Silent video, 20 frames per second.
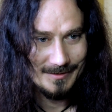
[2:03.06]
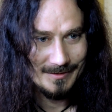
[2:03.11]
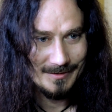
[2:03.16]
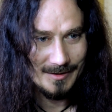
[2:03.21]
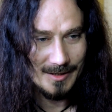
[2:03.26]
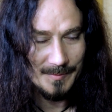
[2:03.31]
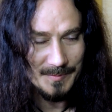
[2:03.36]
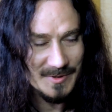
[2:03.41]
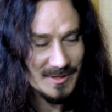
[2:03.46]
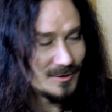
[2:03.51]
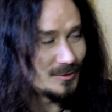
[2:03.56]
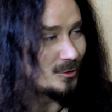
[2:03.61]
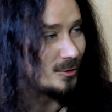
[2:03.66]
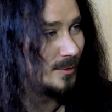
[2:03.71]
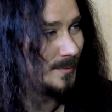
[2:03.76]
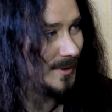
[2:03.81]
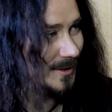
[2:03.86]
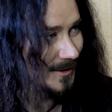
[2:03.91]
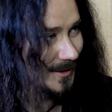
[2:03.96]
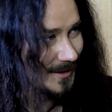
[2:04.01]

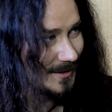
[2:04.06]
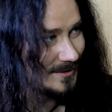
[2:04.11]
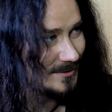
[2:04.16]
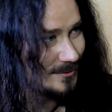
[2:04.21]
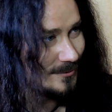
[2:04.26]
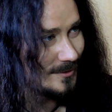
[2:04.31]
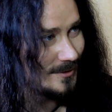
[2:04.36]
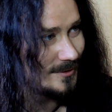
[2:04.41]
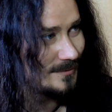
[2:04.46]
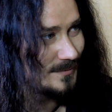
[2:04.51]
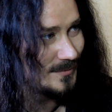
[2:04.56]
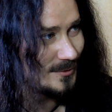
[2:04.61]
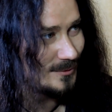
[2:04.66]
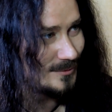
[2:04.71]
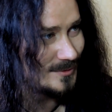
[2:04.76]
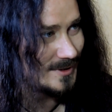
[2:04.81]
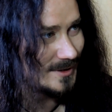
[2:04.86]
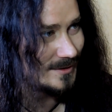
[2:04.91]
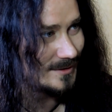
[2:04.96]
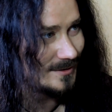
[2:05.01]
absorption into the
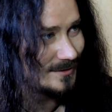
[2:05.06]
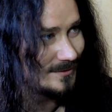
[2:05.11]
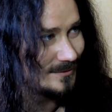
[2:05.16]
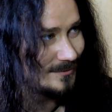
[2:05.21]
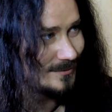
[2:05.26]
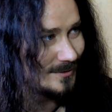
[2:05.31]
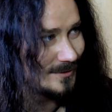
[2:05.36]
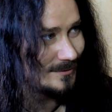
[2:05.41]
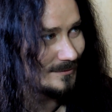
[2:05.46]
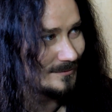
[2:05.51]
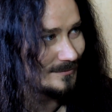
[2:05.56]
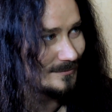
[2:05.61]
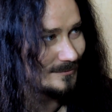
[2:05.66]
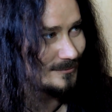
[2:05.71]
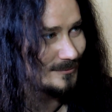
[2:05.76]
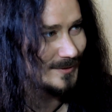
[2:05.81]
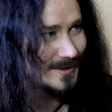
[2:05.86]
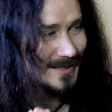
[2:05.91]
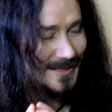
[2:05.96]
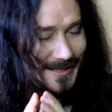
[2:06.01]
music,
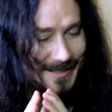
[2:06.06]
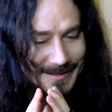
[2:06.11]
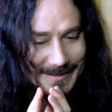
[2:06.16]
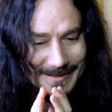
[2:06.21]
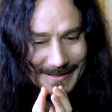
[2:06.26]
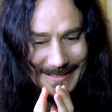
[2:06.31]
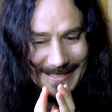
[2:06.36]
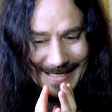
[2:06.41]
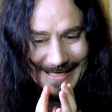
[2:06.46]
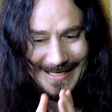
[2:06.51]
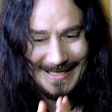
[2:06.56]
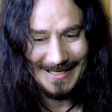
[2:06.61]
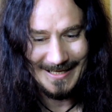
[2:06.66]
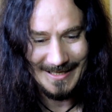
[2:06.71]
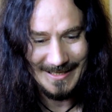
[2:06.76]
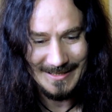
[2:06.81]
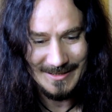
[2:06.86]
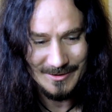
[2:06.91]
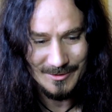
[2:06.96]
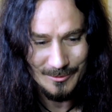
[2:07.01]
really getting
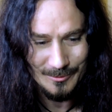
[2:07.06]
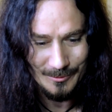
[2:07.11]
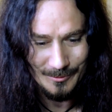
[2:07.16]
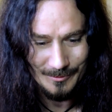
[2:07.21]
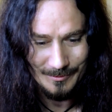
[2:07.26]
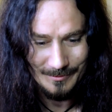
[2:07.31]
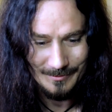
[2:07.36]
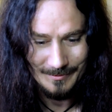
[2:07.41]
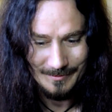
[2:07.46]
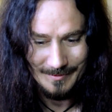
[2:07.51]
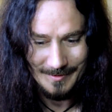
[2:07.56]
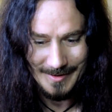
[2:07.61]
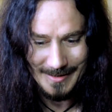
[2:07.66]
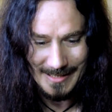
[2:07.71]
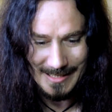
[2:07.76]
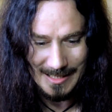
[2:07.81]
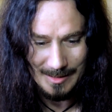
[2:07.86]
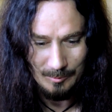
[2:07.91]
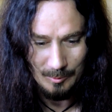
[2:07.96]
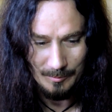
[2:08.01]
into the
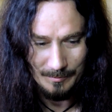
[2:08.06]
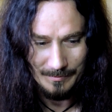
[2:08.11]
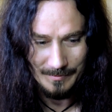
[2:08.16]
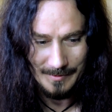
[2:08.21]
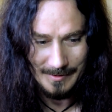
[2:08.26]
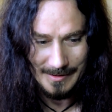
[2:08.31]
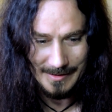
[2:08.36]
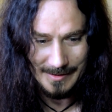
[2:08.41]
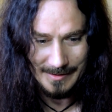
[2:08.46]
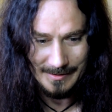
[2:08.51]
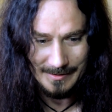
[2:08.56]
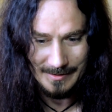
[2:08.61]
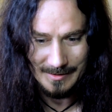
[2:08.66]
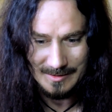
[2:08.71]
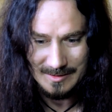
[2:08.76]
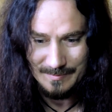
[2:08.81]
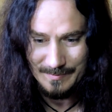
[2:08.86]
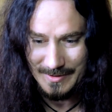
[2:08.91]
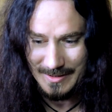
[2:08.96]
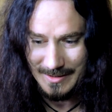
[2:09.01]
album and
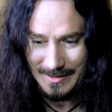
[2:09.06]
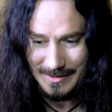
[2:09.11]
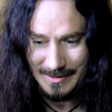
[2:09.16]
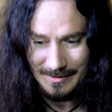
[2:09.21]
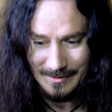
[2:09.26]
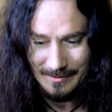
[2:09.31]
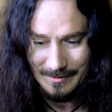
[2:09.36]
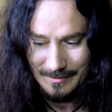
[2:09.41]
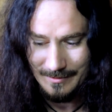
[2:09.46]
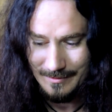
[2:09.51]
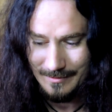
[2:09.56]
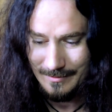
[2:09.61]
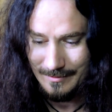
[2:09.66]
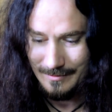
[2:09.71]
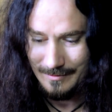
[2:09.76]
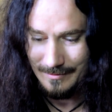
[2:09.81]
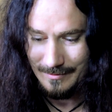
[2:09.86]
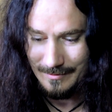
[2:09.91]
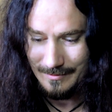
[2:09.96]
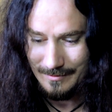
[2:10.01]
spending
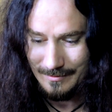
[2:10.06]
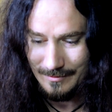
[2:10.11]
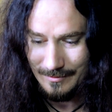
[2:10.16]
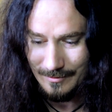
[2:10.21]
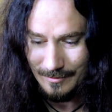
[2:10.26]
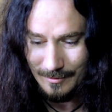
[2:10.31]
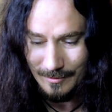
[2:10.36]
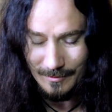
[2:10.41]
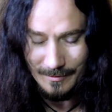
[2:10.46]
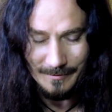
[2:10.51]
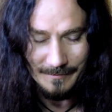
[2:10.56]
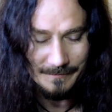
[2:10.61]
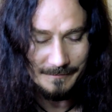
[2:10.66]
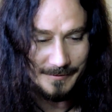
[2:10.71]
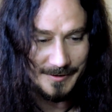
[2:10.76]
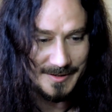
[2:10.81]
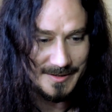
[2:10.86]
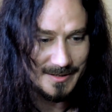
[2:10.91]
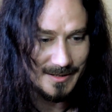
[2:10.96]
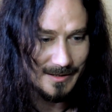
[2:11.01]
all the
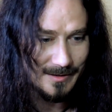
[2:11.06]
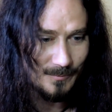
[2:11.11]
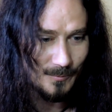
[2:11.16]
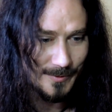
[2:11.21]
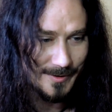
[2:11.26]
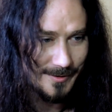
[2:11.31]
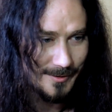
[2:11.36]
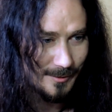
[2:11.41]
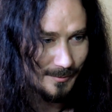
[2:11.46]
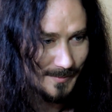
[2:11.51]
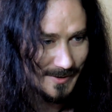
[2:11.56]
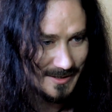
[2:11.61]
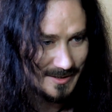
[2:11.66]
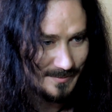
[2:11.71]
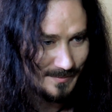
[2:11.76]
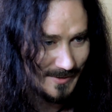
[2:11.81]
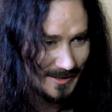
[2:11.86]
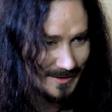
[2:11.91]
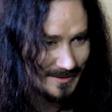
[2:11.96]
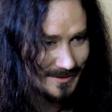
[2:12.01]
free time with your best
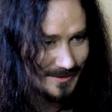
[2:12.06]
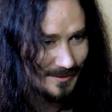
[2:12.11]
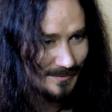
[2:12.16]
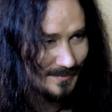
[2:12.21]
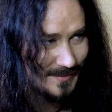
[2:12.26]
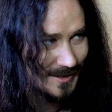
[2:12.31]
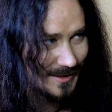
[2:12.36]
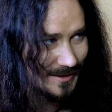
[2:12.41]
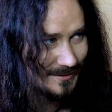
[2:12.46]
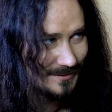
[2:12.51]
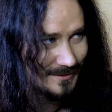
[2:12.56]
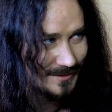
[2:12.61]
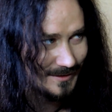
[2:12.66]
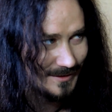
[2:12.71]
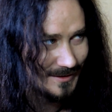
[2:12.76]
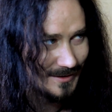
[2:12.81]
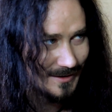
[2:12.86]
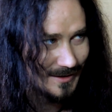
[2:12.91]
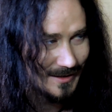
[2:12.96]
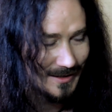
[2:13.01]
mates in the band.
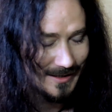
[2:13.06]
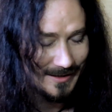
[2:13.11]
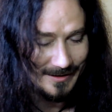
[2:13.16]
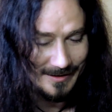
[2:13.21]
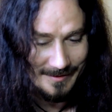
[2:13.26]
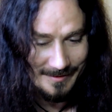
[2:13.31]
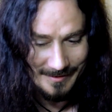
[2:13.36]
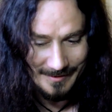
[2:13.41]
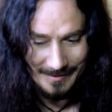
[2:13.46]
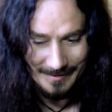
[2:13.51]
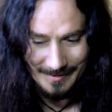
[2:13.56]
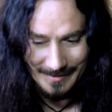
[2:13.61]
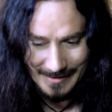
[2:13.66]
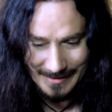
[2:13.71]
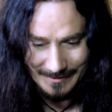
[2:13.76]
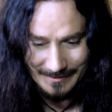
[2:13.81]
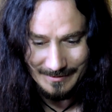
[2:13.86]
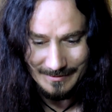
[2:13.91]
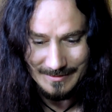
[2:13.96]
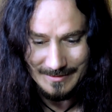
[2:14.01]
And I think
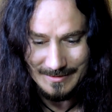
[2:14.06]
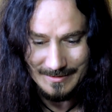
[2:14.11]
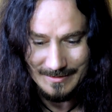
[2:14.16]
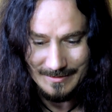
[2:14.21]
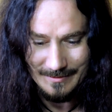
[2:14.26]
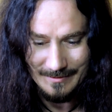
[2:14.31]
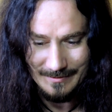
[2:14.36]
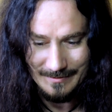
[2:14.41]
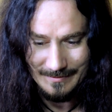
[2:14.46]
that's